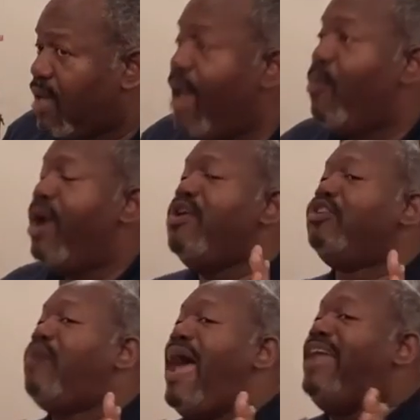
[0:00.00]
and what you're
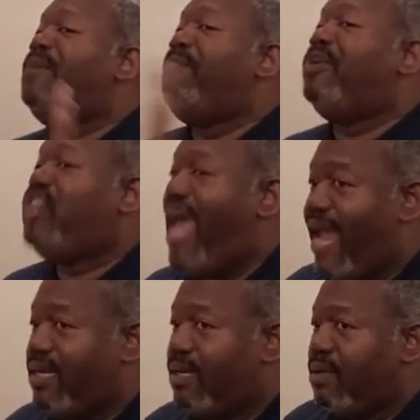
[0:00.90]
trying to
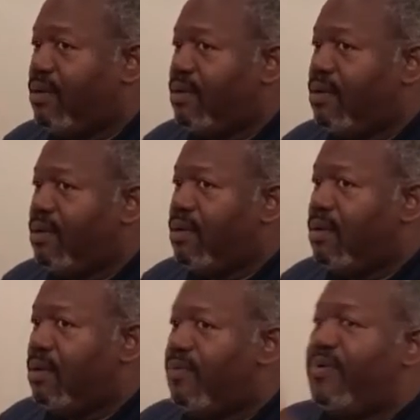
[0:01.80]
project
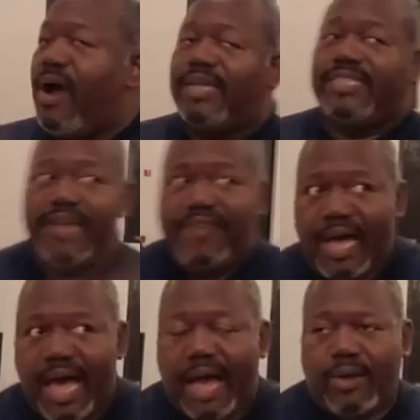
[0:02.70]
with regards to giving
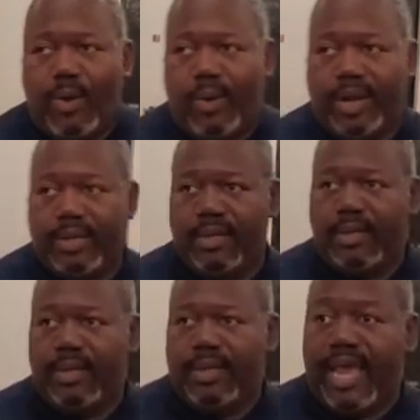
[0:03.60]
God glory
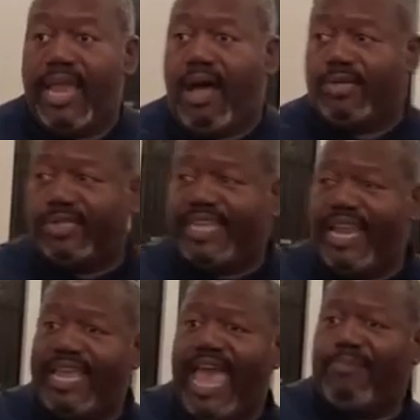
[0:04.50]
and also
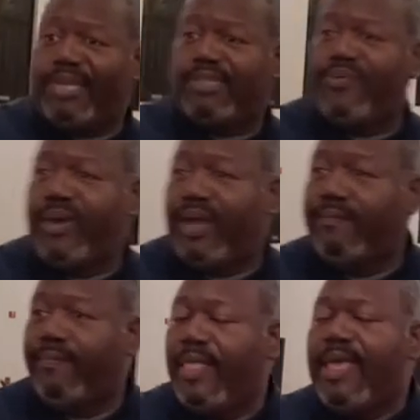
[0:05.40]
setting captives free.
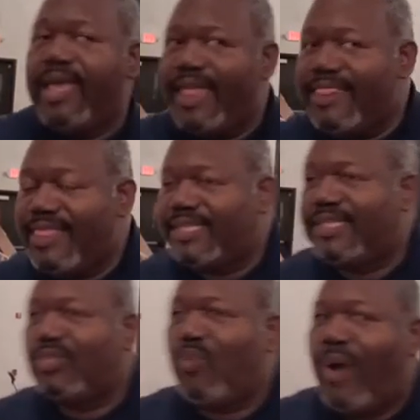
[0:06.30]
And
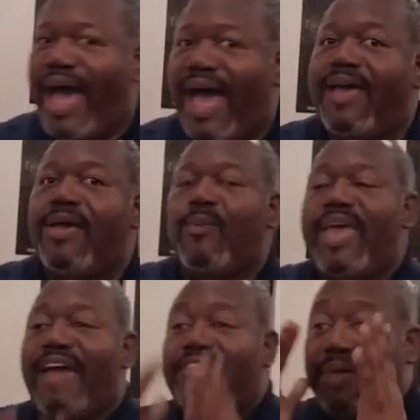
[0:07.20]
this is why
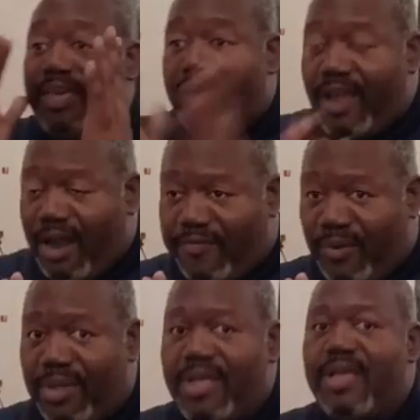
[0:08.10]
we have to be
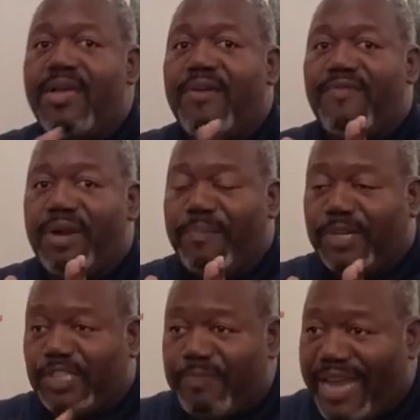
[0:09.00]
careful from the
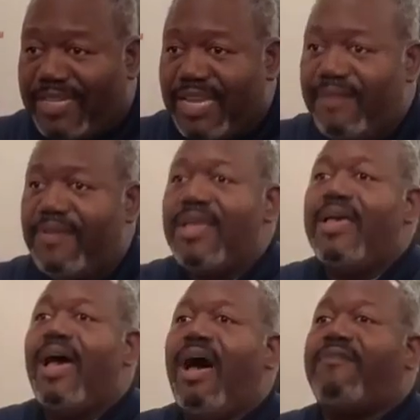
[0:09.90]
perspective
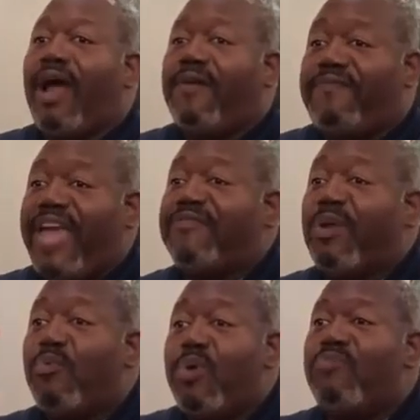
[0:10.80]
of our faith
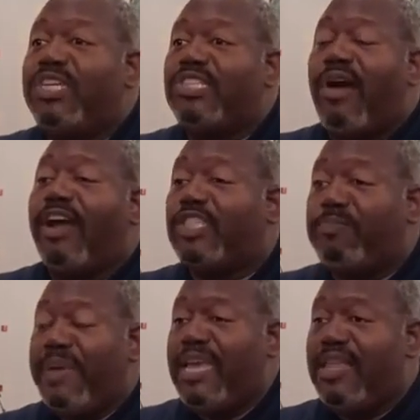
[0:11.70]
that when we start
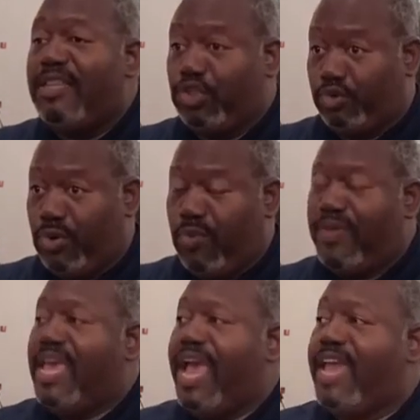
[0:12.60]
speaking this truth
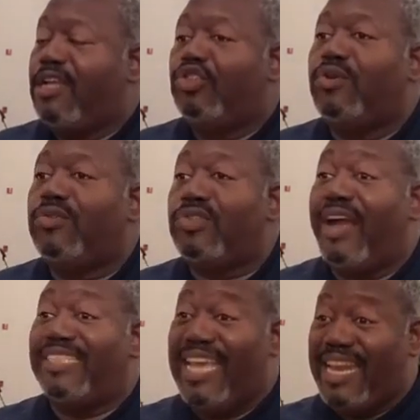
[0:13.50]
and the truth
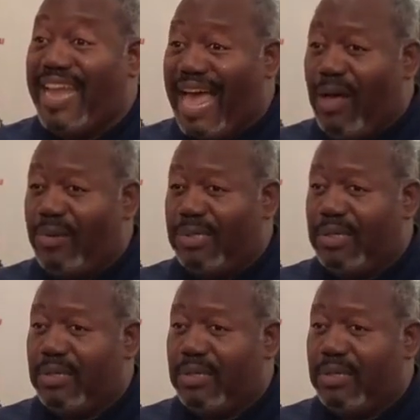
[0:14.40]
starts getting out,